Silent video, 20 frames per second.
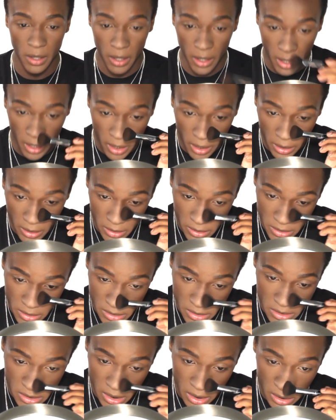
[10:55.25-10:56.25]
and
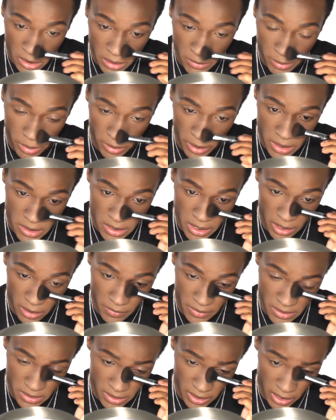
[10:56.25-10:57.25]
just gently press
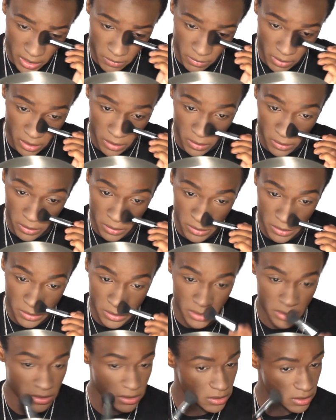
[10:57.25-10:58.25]
that on the side of my
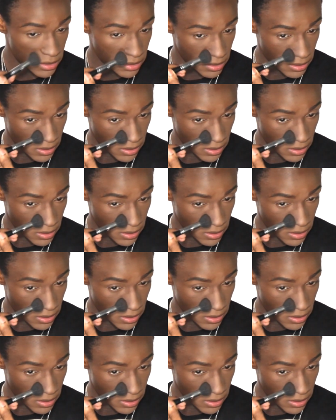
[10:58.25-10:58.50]
nose.